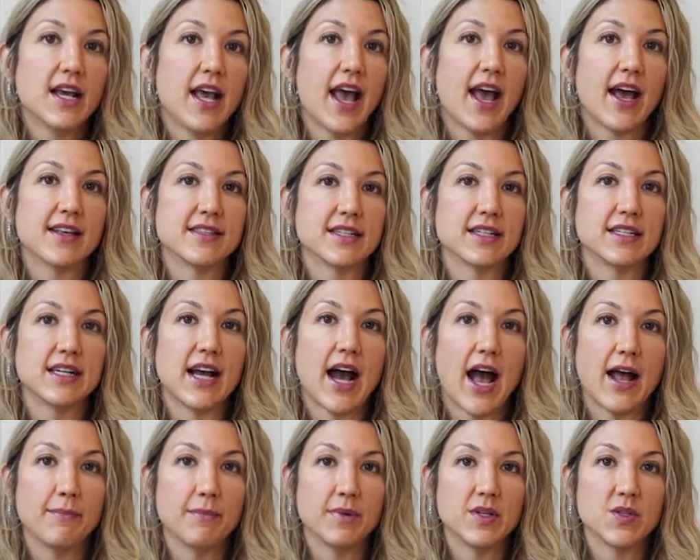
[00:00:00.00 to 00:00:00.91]
As in
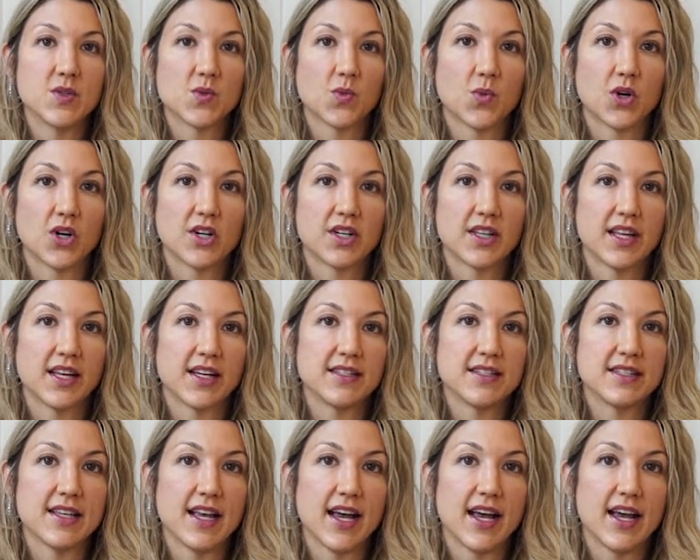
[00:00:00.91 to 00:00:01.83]
Gottman's work, they
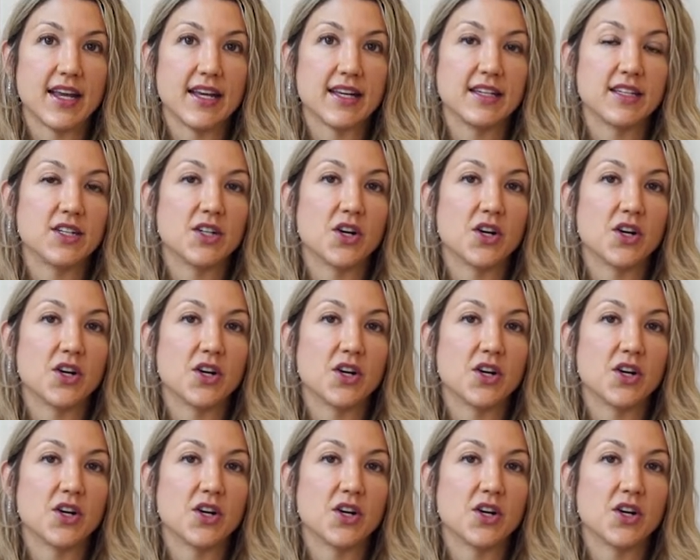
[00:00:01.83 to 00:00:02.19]
say,